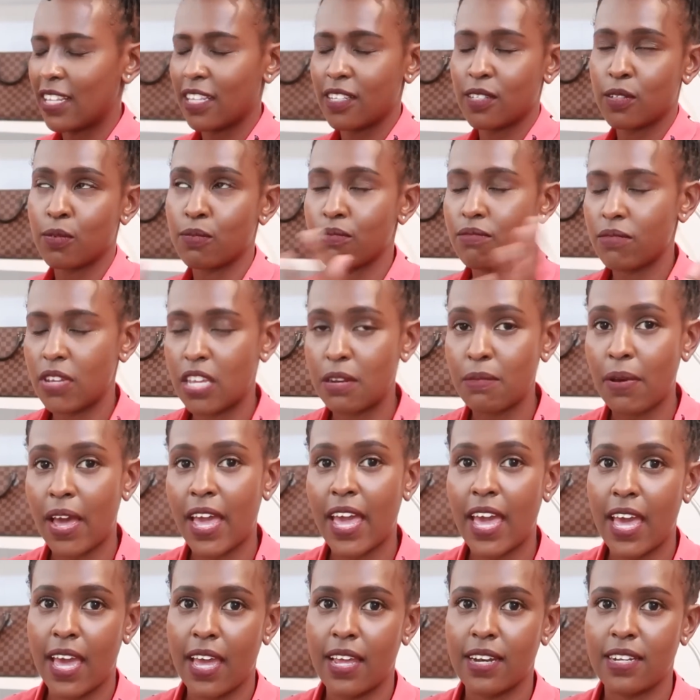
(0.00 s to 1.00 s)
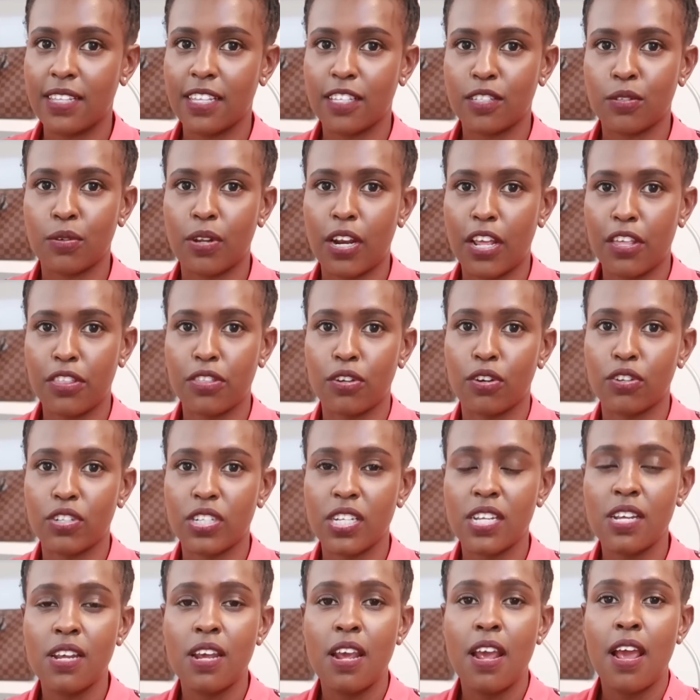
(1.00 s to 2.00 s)
That's in my head. That's what I
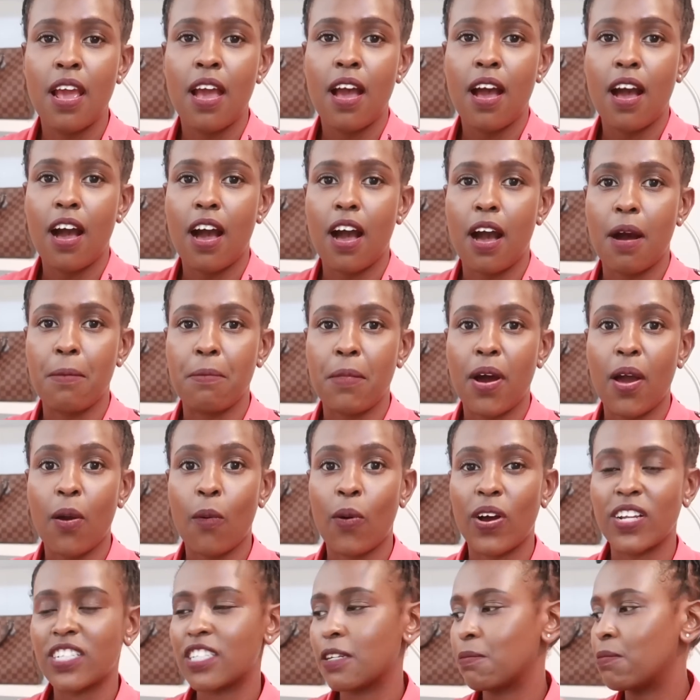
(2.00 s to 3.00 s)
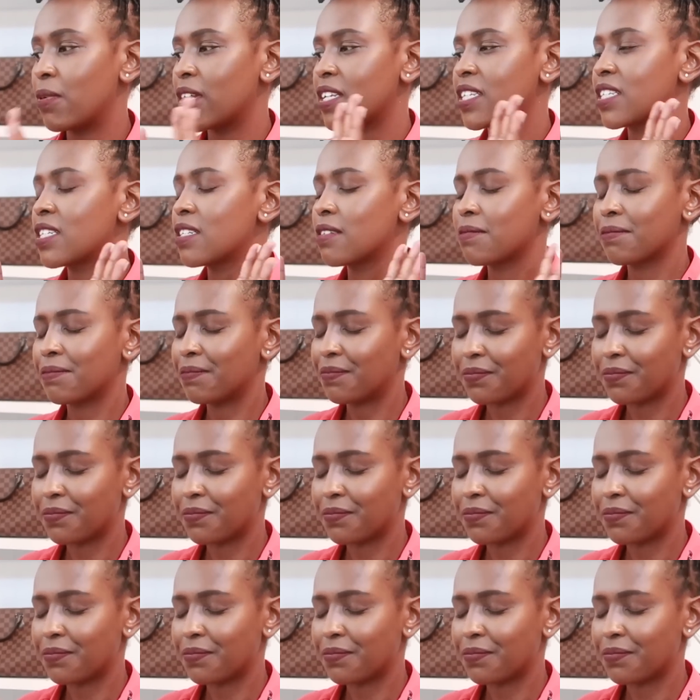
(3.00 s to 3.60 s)
thought I wanted. But